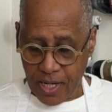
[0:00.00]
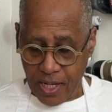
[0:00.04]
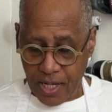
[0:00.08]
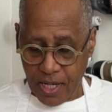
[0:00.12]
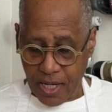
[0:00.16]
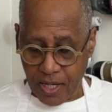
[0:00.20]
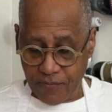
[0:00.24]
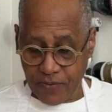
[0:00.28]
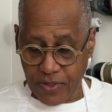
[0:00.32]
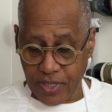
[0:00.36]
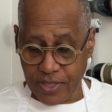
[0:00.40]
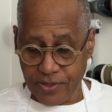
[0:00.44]

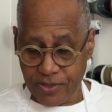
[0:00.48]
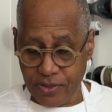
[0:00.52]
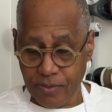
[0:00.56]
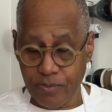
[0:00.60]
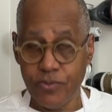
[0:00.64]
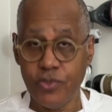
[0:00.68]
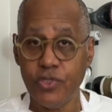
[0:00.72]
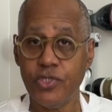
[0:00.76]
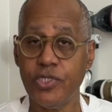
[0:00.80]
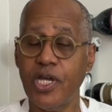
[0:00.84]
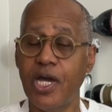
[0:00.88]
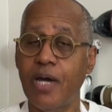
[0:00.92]
I've got some
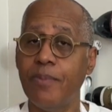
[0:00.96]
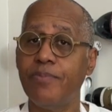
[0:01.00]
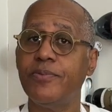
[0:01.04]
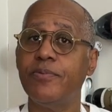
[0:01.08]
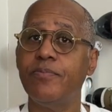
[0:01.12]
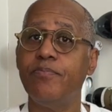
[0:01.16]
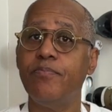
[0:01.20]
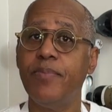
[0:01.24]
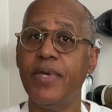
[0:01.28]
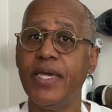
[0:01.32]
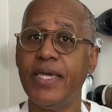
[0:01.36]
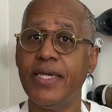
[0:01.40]
chopped
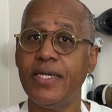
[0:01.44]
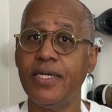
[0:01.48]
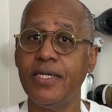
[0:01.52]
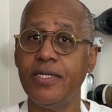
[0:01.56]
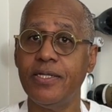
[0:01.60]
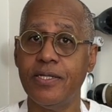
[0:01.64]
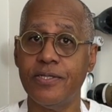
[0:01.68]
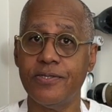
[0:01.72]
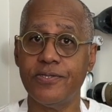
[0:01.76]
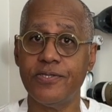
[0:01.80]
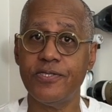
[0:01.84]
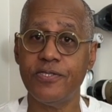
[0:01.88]
bacon.
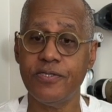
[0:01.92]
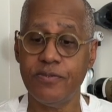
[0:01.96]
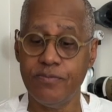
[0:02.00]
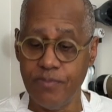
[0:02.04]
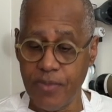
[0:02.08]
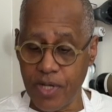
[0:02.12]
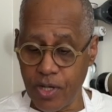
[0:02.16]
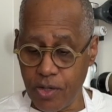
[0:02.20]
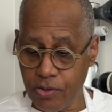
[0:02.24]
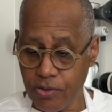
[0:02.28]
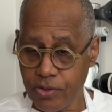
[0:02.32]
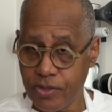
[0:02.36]
It's
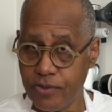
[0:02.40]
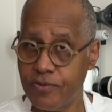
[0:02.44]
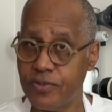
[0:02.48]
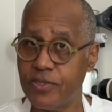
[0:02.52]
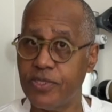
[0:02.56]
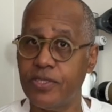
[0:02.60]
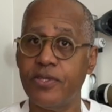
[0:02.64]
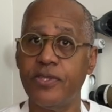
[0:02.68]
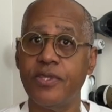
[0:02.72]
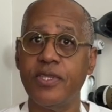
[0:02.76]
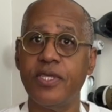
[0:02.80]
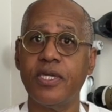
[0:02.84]
smoked. It's a
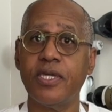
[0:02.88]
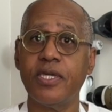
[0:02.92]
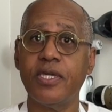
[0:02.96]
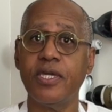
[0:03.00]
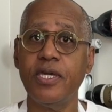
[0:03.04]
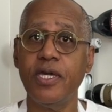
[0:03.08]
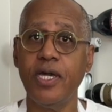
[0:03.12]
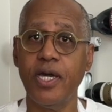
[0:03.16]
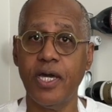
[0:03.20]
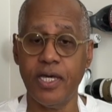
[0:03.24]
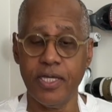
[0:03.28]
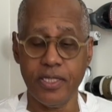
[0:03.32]
thick
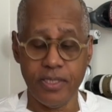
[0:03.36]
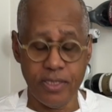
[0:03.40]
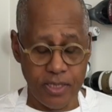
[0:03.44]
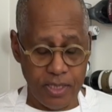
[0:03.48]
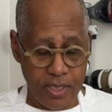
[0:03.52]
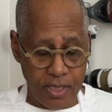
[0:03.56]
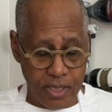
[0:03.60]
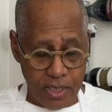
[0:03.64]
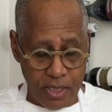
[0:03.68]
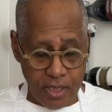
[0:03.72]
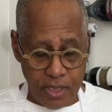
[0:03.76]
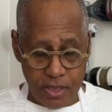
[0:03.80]
cut,
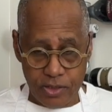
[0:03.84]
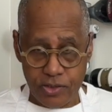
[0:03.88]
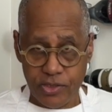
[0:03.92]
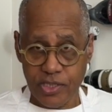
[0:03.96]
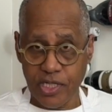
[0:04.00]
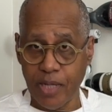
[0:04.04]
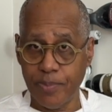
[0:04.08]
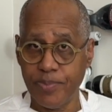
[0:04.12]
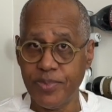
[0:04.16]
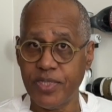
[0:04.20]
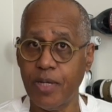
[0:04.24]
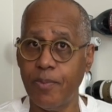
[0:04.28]

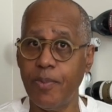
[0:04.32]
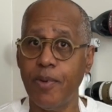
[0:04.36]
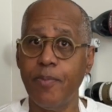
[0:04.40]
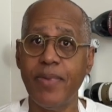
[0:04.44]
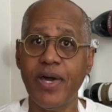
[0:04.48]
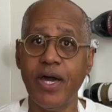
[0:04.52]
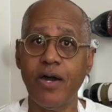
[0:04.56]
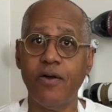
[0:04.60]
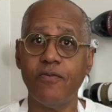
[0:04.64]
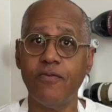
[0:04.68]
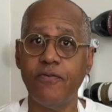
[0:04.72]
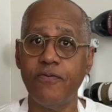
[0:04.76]
chopped up
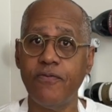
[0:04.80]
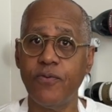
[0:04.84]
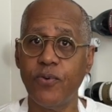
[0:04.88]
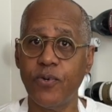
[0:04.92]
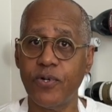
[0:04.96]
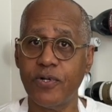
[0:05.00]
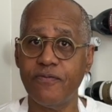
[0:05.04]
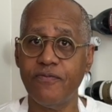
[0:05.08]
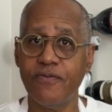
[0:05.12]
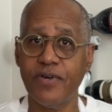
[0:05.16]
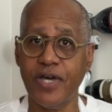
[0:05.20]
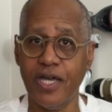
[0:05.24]
about 4
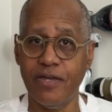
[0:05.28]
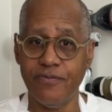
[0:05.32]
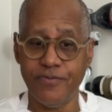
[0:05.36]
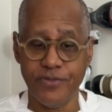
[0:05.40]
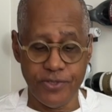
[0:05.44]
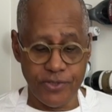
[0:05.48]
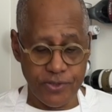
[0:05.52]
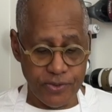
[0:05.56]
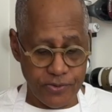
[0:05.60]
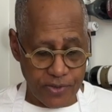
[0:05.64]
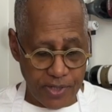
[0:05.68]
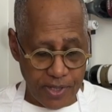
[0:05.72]
to 5
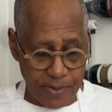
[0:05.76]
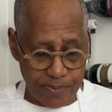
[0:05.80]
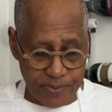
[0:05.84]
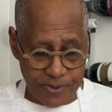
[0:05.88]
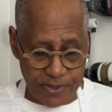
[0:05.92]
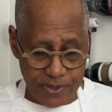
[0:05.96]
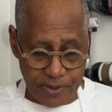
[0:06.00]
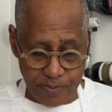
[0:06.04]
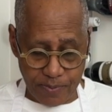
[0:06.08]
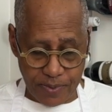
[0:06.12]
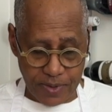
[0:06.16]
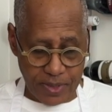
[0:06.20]
strips,
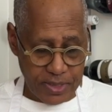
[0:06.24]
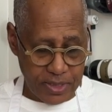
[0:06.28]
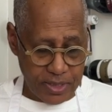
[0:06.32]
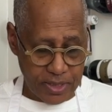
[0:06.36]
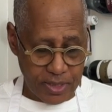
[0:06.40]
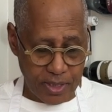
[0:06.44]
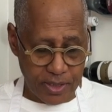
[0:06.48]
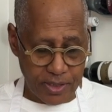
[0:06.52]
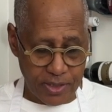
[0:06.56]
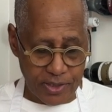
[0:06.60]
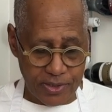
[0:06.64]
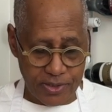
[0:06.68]
depending
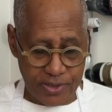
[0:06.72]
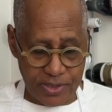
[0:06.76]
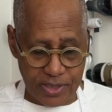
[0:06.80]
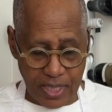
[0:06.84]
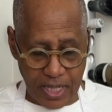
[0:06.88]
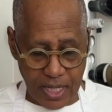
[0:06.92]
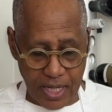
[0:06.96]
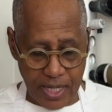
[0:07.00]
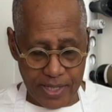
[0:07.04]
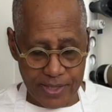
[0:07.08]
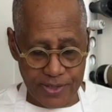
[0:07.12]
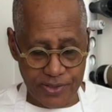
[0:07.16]
on the
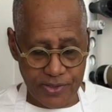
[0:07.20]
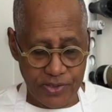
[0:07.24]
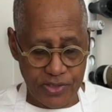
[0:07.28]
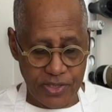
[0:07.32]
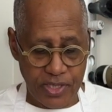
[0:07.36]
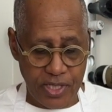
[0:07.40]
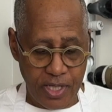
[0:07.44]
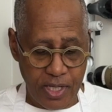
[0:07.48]
size.